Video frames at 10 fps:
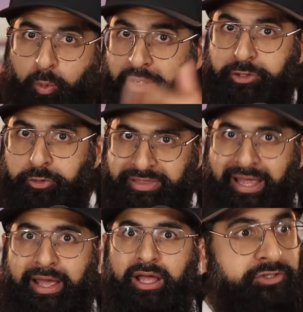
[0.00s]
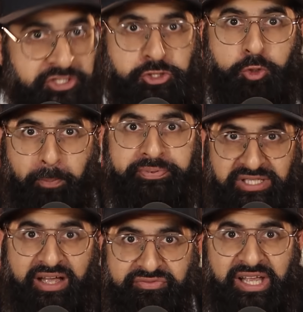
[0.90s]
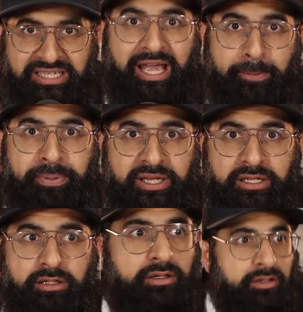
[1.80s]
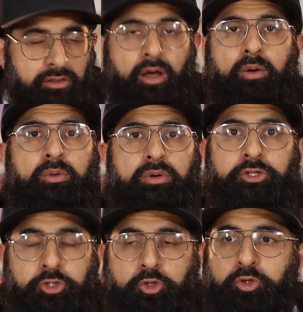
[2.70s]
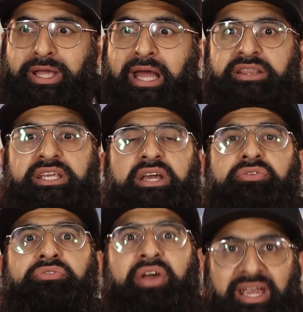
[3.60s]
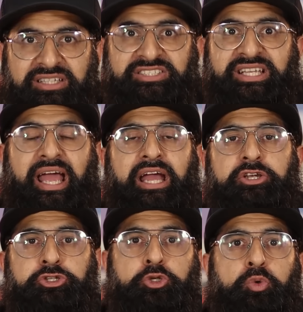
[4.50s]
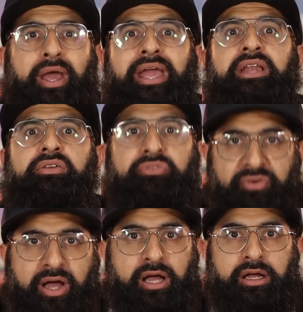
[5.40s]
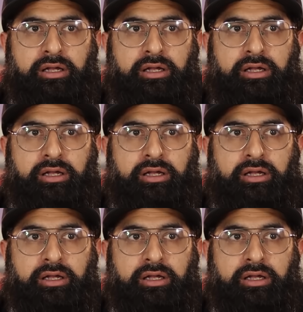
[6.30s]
Were you there? Did you observe that happening? No, you look at the effects and you infer.